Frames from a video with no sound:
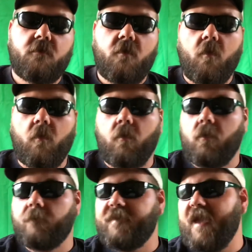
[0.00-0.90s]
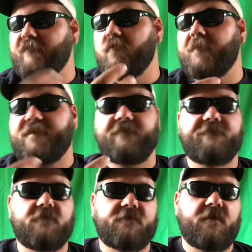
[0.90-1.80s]
or they have a little bit
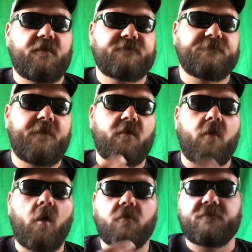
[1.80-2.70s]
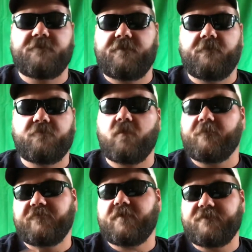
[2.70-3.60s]
different smell, odor to them. Is what
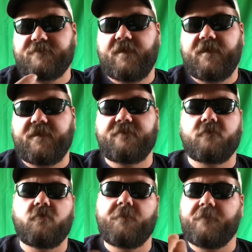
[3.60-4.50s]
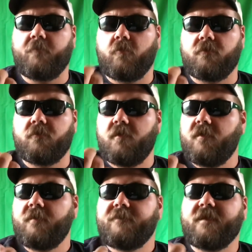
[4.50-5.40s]
I'm trying to say, and they're a little bit more. They get a